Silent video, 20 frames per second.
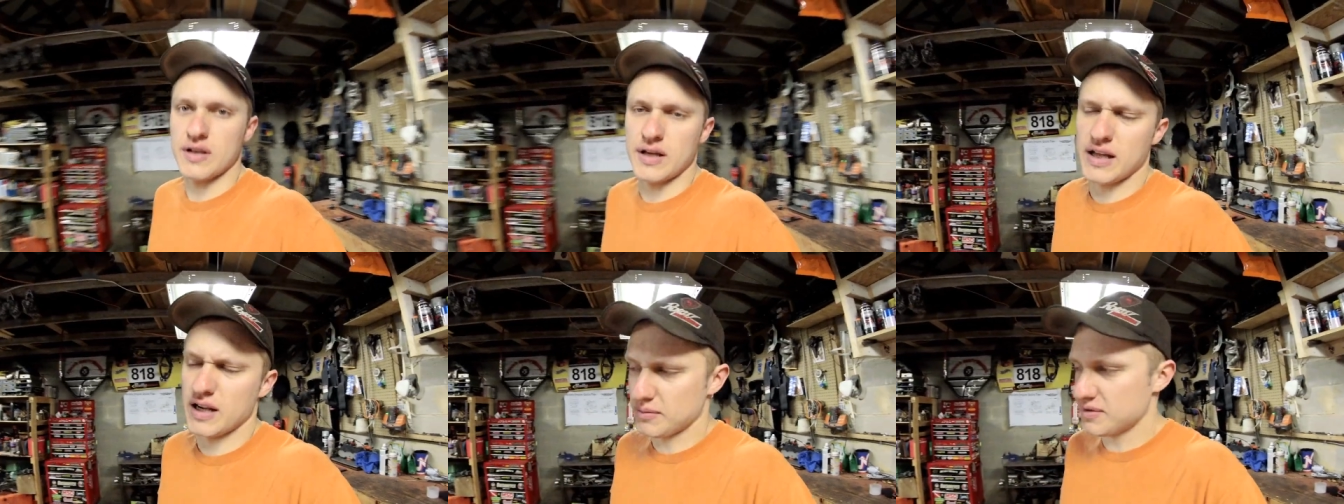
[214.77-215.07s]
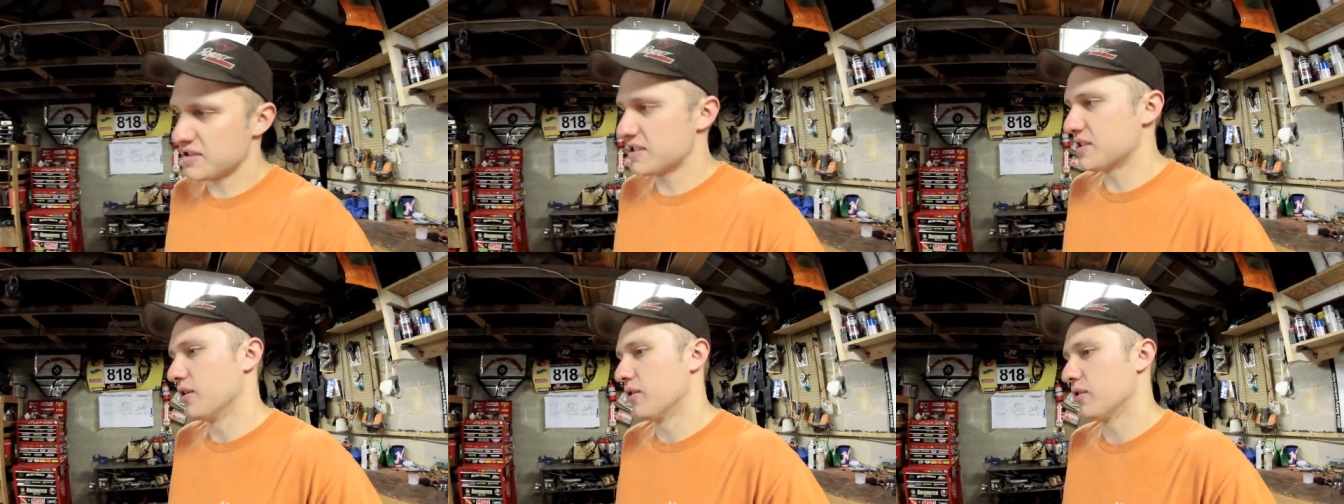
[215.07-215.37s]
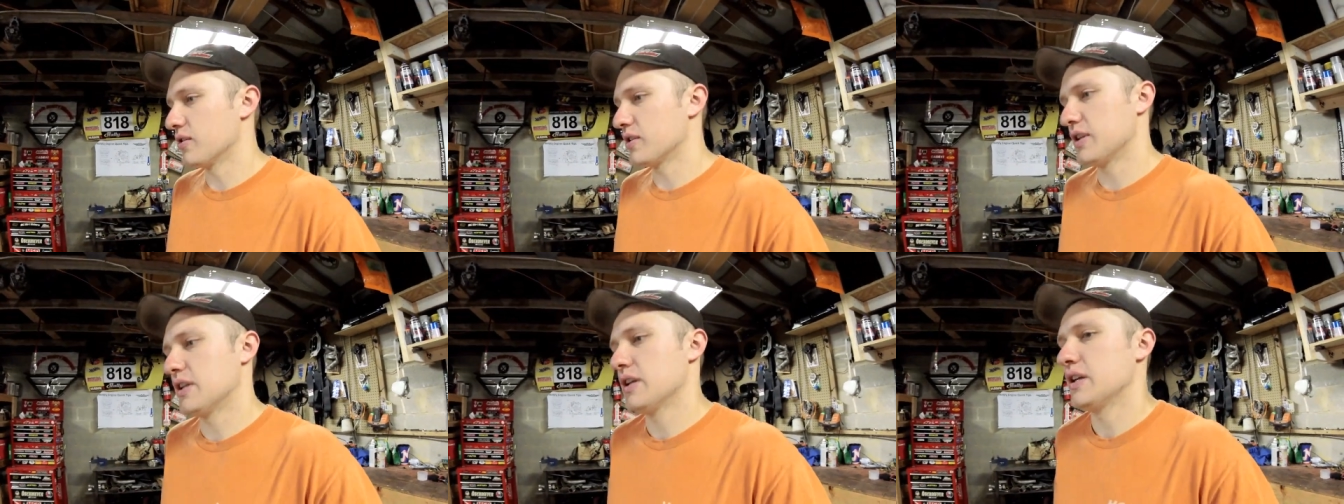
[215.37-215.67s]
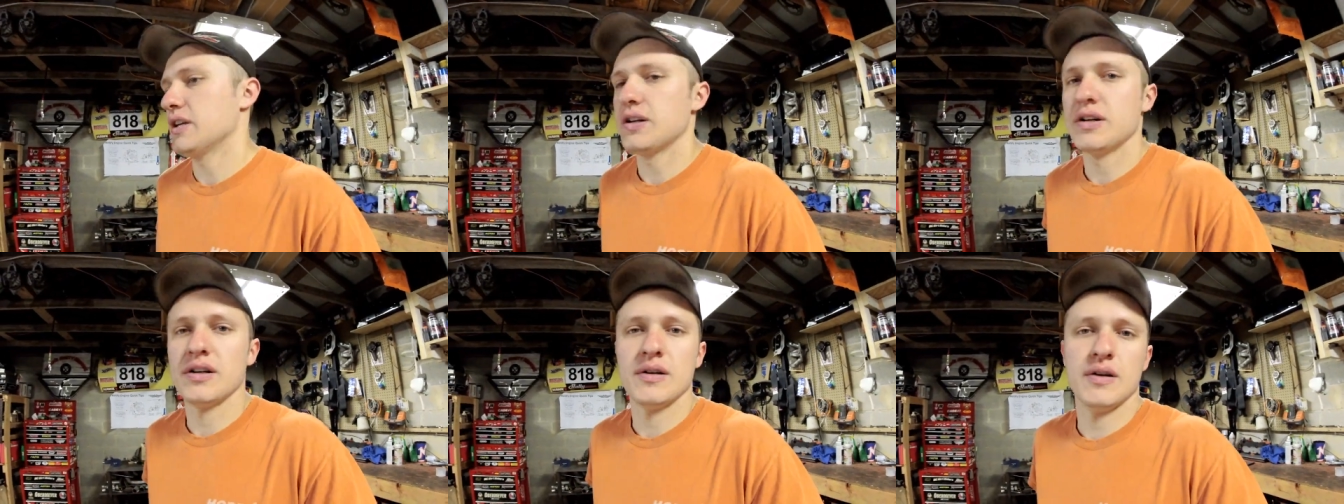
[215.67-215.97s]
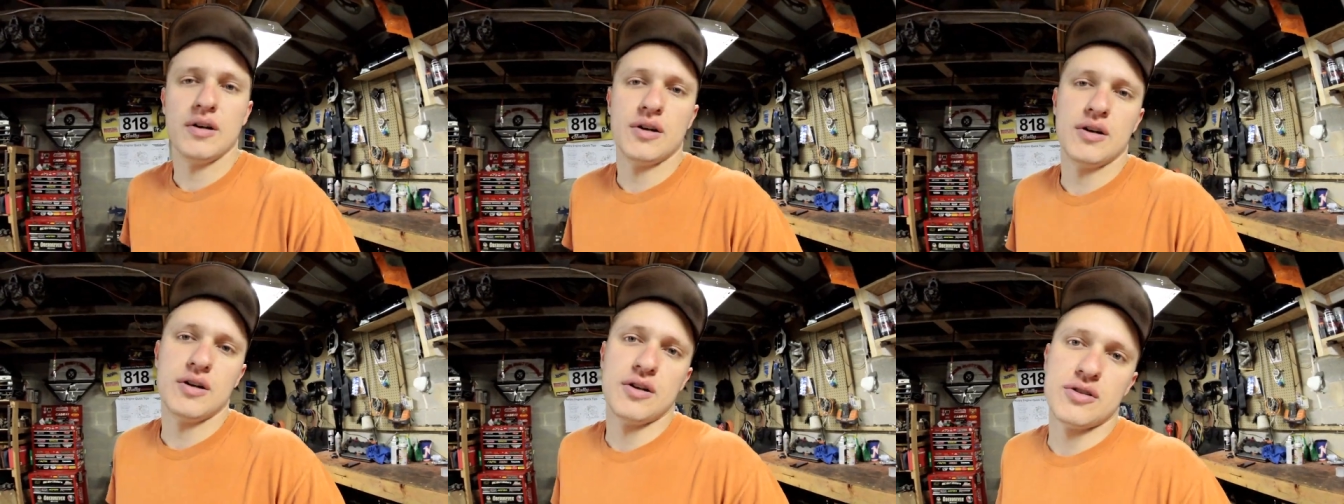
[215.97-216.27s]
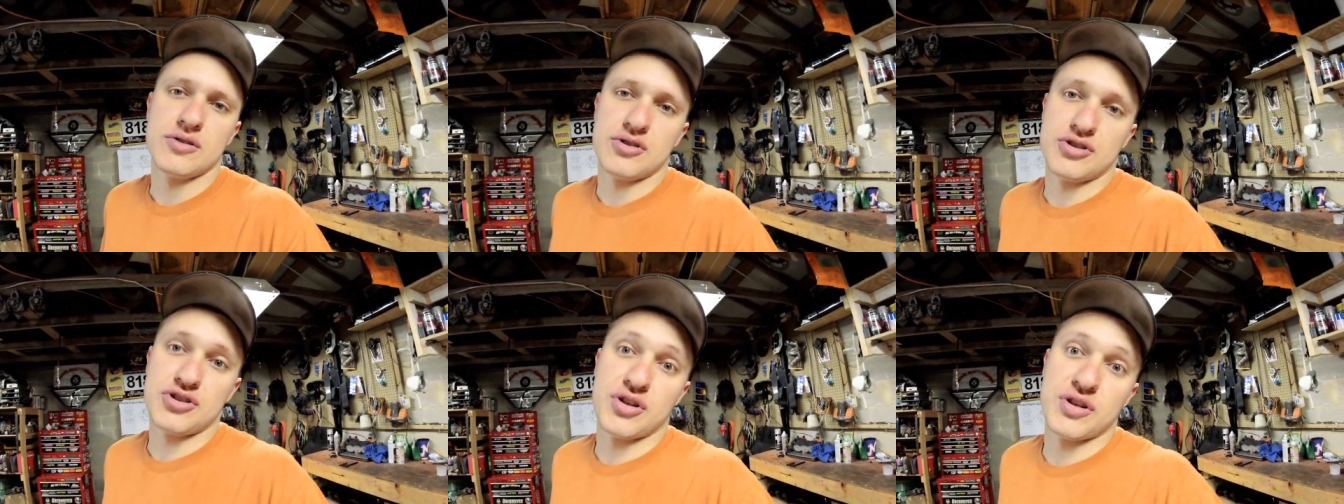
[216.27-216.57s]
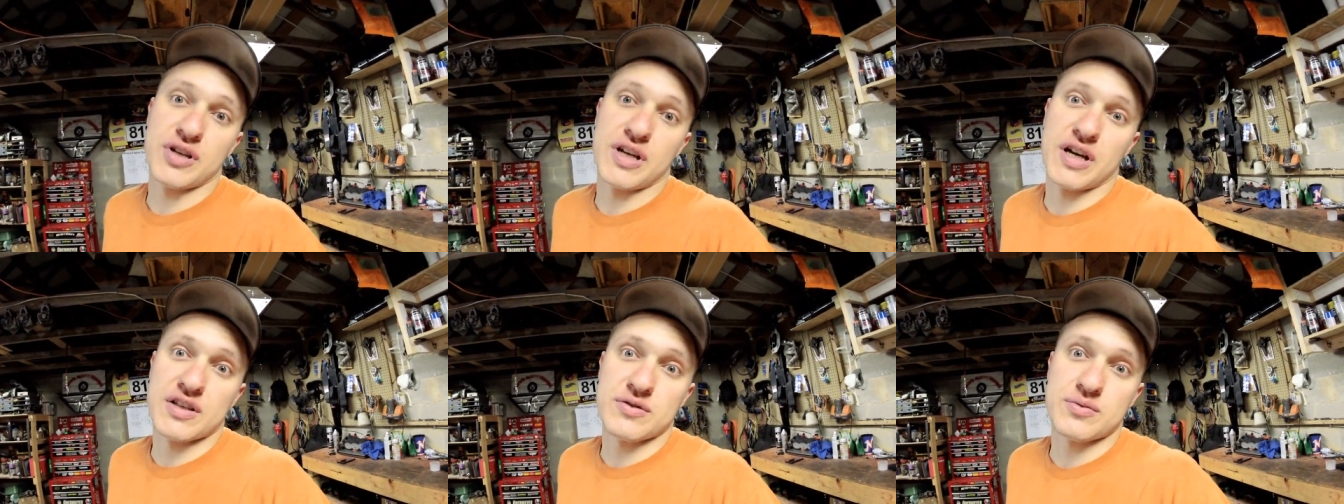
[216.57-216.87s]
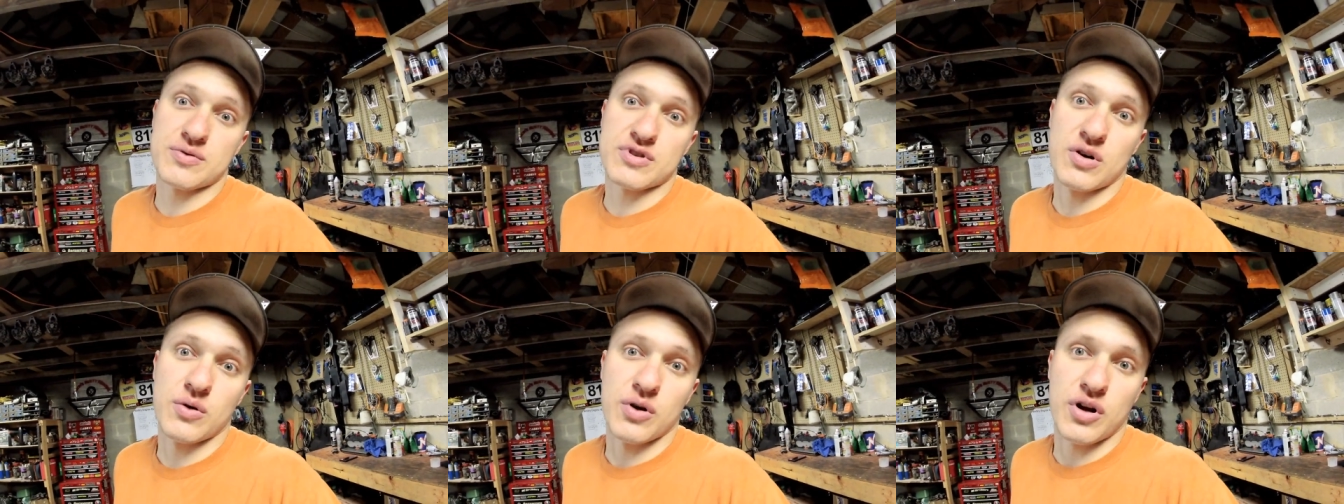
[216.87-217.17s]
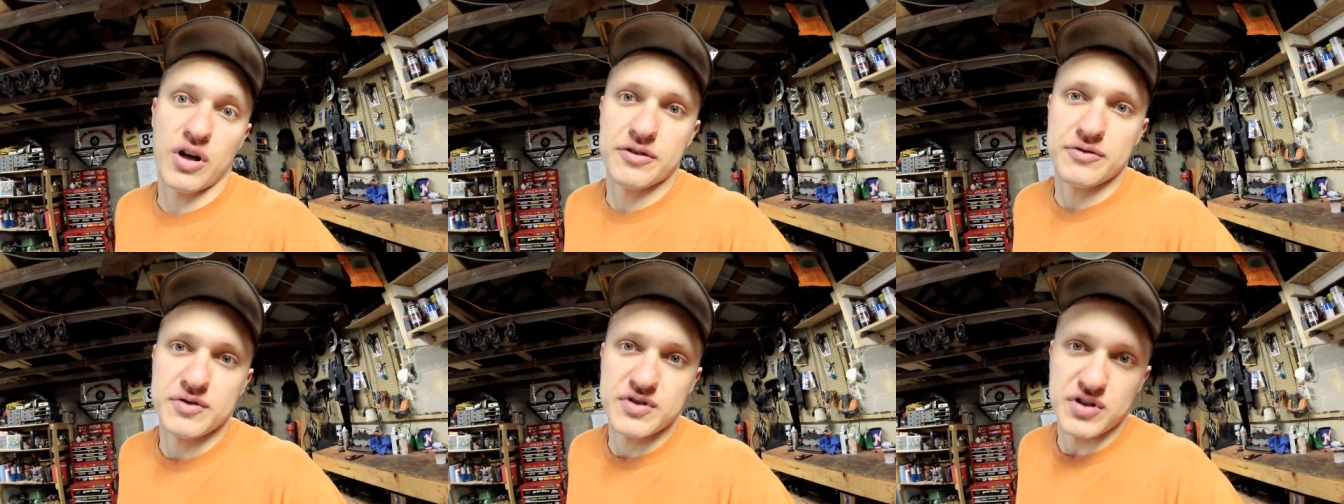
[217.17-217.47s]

and I'm stoked to show you guys what's going on.